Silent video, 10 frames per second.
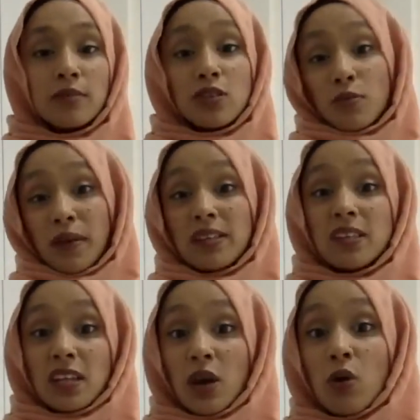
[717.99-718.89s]
So you're
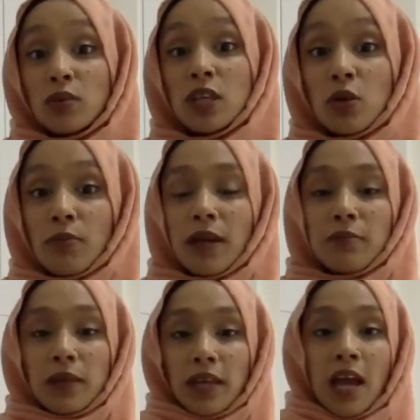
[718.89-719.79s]
basically holding your
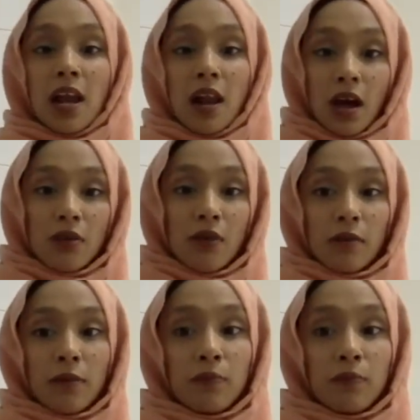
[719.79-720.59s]
baby like a rugby